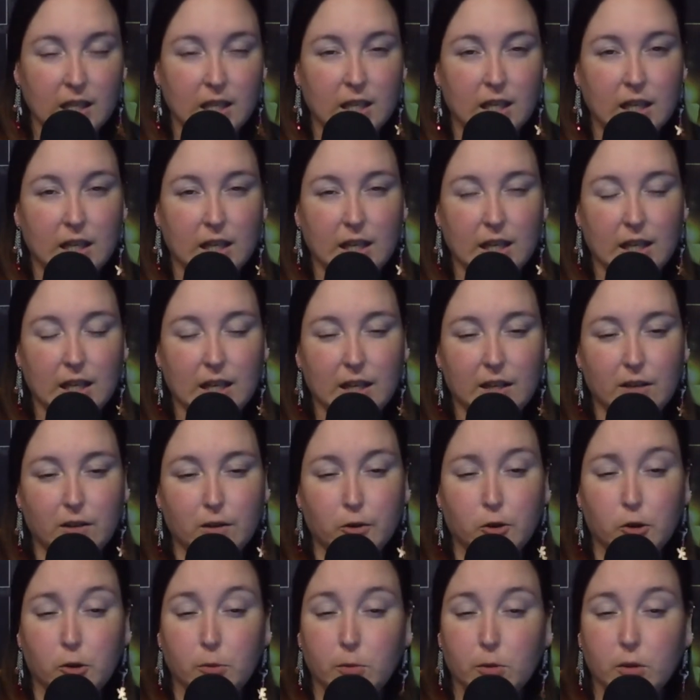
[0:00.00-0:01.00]
He had
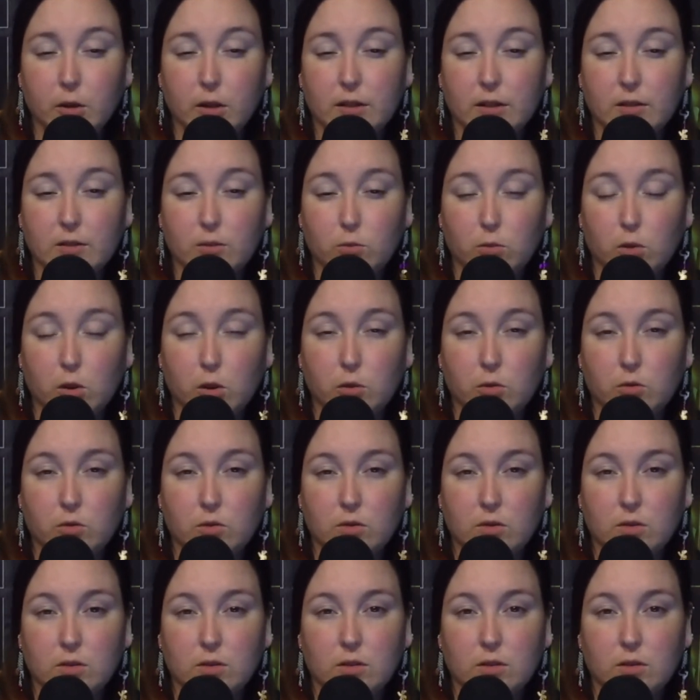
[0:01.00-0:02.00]
numerous
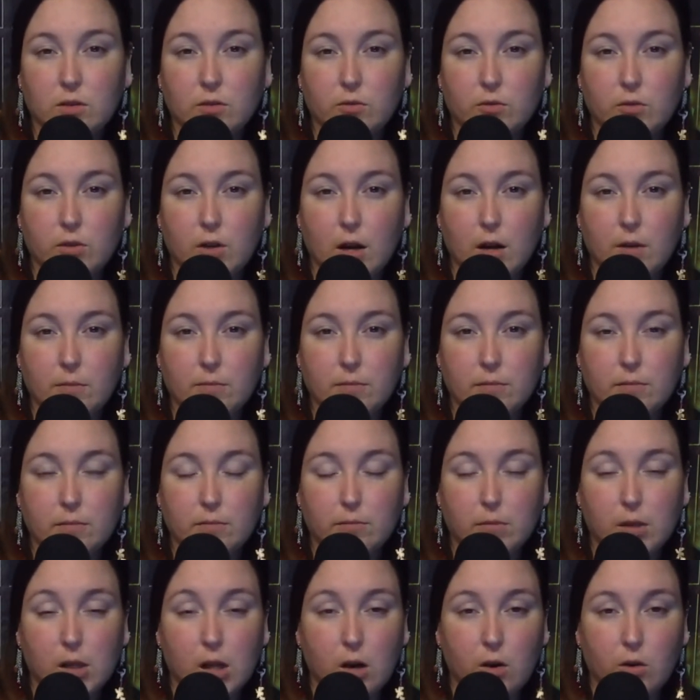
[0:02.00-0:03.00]
wounds from
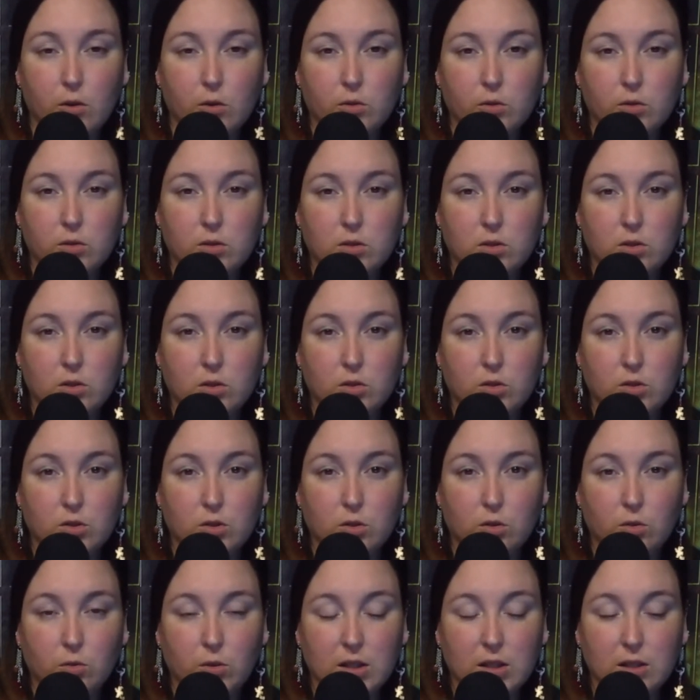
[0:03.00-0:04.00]
blows
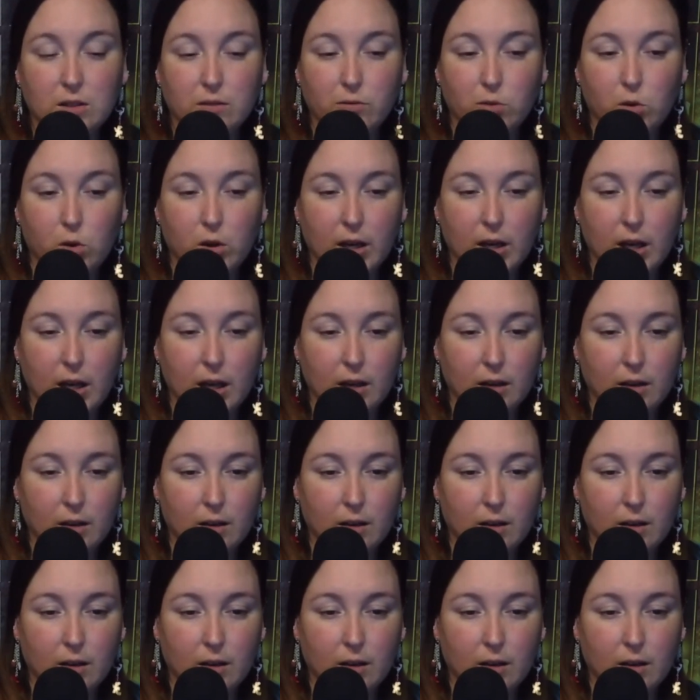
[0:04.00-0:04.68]
to his forehead.